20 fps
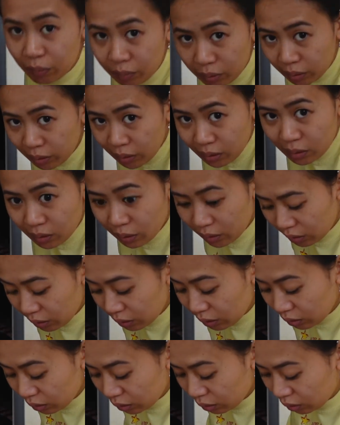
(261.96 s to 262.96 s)
I'm gonna stay
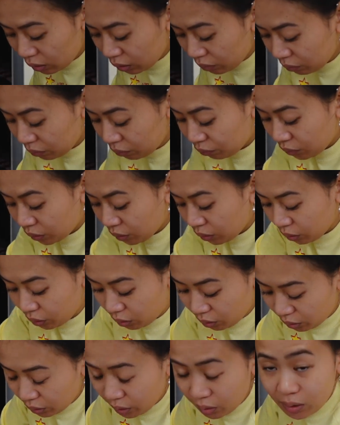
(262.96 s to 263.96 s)
at home for
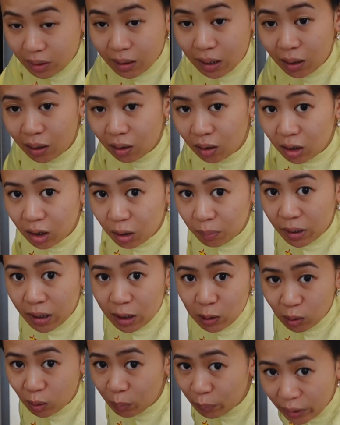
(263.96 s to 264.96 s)
God knows how long, I might
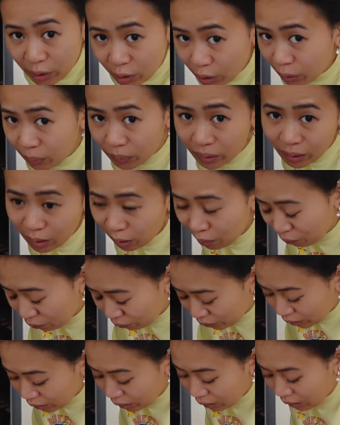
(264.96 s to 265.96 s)
as well be cute and
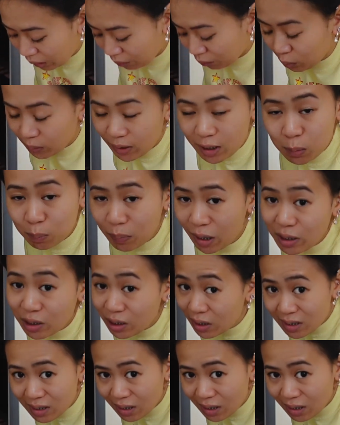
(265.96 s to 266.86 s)
comfy and have all these matching